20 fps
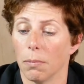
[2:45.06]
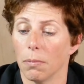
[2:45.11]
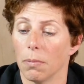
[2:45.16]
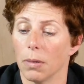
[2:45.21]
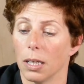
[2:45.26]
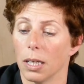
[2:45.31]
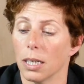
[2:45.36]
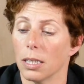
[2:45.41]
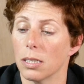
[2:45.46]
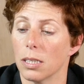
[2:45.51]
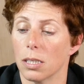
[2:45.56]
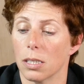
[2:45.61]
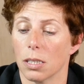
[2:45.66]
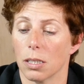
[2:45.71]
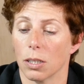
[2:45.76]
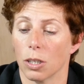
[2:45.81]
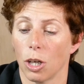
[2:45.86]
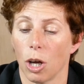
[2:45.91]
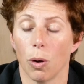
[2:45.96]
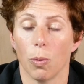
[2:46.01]

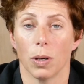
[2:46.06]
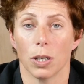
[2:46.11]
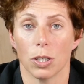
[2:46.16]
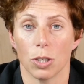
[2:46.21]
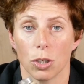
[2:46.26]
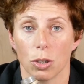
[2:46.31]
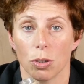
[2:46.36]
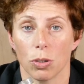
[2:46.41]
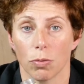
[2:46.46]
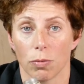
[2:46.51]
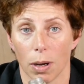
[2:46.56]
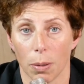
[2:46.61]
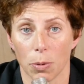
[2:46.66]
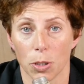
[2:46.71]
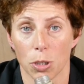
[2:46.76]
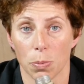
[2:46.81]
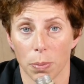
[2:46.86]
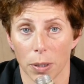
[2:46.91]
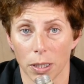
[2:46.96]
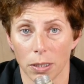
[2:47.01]
Lids go into the
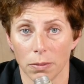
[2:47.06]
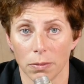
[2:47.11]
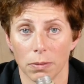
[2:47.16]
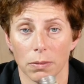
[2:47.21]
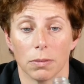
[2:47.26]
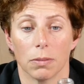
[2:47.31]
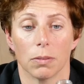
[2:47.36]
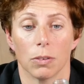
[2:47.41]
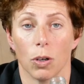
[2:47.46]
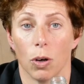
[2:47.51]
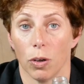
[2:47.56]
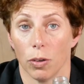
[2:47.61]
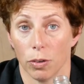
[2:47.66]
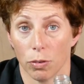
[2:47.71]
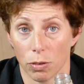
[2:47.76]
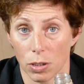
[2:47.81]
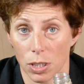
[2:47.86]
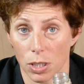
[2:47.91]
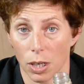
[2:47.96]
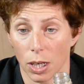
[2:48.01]
rubbish bin, not the
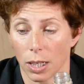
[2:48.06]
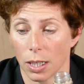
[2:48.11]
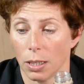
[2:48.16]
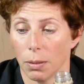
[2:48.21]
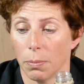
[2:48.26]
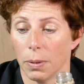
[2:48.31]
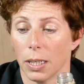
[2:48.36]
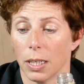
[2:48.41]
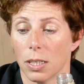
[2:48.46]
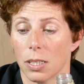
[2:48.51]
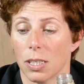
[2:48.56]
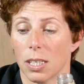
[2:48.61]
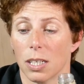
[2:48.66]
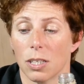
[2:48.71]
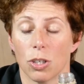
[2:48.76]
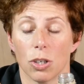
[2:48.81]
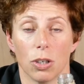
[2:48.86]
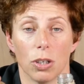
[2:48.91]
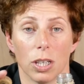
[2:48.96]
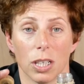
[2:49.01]
recycling bin, because they're
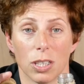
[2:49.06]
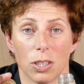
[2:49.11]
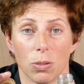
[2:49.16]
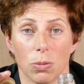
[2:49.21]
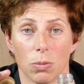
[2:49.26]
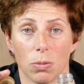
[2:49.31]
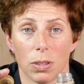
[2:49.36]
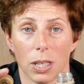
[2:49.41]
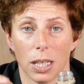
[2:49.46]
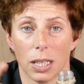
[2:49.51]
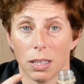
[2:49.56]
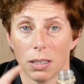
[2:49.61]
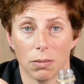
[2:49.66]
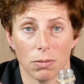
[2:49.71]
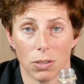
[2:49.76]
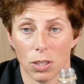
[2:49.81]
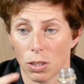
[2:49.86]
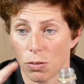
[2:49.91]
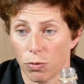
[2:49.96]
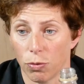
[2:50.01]
too little. They
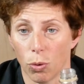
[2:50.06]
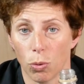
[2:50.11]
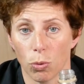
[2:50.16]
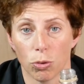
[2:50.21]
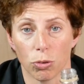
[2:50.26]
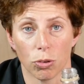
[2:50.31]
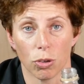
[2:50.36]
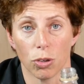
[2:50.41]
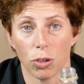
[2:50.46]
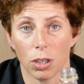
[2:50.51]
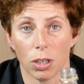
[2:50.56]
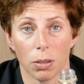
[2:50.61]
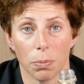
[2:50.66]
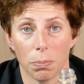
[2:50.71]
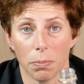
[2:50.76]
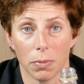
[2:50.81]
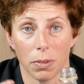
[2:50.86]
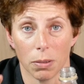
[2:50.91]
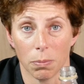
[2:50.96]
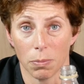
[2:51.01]
just fall through
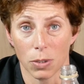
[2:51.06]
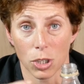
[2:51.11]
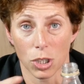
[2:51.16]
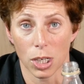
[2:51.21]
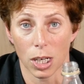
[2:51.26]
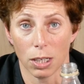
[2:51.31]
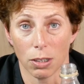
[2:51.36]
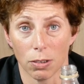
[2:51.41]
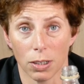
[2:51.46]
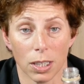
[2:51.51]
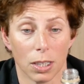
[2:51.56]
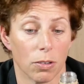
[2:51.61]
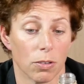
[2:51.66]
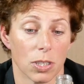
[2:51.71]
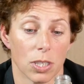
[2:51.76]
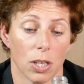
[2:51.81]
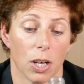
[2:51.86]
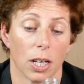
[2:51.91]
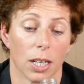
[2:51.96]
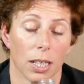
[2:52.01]
the machinery in the
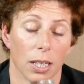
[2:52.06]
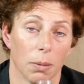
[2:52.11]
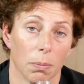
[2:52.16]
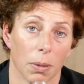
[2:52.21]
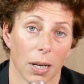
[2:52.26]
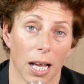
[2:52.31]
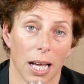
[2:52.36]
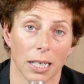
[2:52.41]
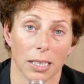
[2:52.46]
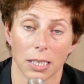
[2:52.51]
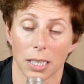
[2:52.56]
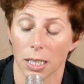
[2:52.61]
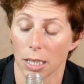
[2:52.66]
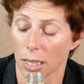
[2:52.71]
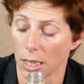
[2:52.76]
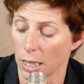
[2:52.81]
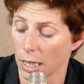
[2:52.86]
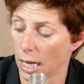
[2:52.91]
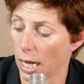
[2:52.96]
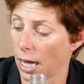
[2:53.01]
recycling plant
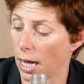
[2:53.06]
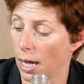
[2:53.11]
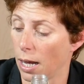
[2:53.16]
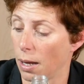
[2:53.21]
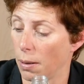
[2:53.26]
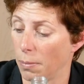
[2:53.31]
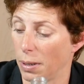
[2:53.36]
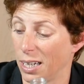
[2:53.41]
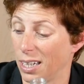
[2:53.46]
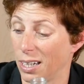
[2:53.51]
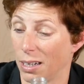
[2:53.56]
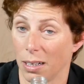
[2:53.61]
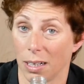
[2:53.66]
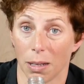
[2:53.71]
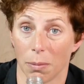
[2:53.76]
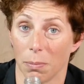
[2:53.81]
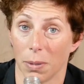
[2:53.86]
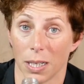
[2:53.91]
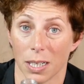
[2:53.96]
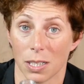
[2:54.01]
and end
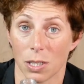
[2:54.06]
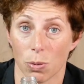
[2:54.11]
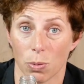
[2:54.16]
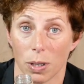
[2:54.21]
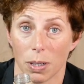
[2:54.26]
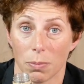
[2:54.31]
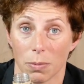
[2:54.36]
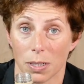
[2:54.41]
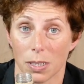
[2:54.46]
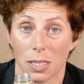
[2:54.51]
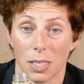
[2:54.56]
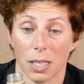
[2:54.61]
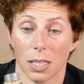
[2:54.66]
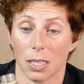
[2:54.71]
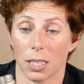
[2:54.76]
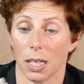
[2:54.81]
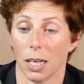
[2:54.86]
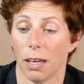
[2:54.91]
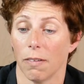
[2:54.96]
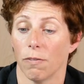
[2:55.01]
up being swept and
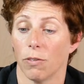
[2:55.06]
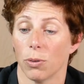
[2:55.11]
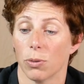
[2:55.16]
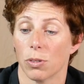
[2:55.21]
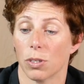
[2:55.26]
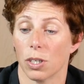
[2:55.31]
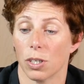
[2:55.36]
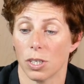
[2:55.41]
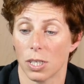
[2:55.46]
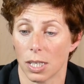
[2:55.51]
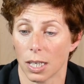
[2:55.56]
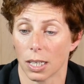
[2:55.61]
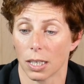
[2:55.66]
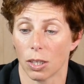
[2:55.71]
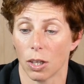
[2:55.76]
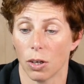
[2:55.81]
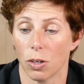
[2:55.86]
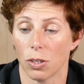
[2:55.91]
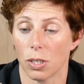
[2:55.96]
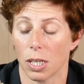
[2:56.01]
sent to landfill. So stick
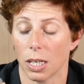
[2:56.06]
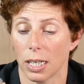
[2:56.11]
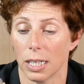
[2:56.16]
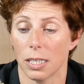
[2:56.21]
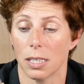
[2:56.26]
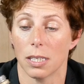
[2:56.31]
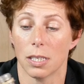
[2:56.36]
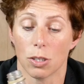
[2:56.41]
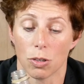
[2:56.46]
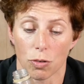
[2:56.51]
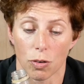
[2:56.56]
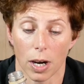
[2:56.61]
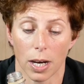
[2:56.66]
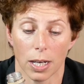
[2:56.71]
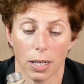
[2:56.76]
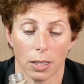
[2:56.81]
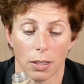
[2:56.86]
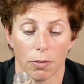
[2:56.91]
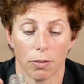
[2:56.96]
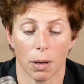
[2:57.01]
those lids
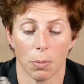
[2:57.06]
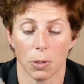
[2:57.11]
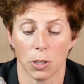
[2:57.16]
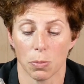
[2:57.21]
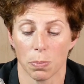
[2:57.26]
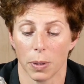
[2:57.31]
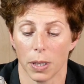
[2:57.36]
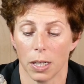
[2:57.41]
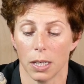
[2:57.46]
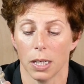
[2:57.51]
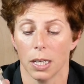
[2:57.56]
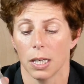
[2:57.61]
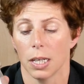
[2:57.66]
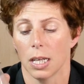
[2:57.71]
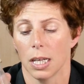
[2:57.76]
straight in the rubbish bin.